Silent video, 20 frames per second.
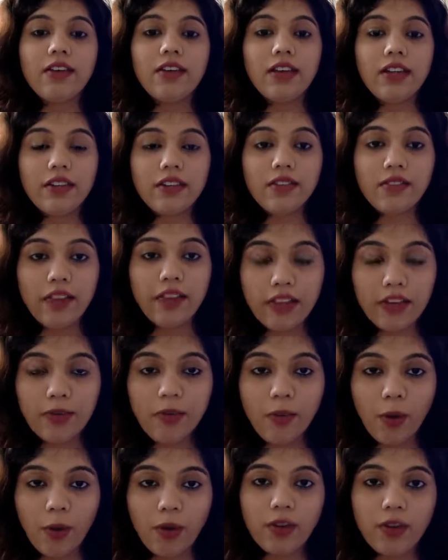It is very
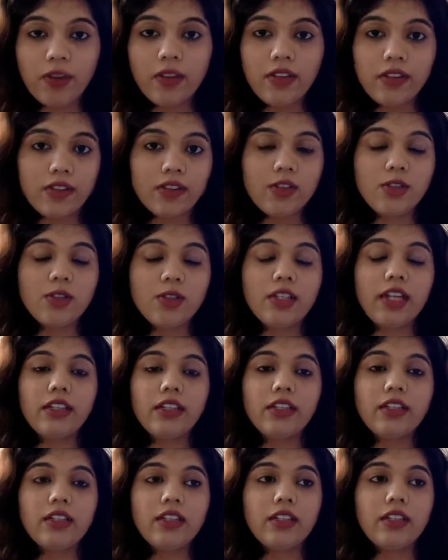important so
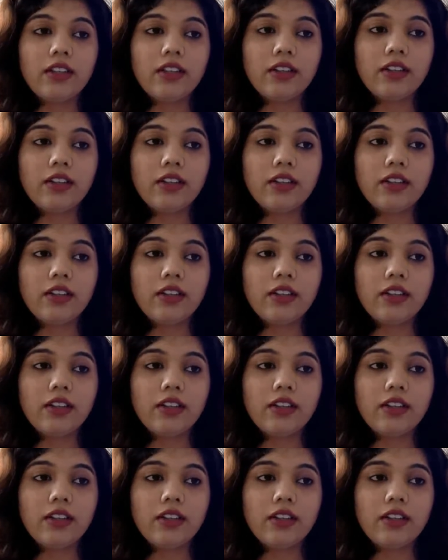that the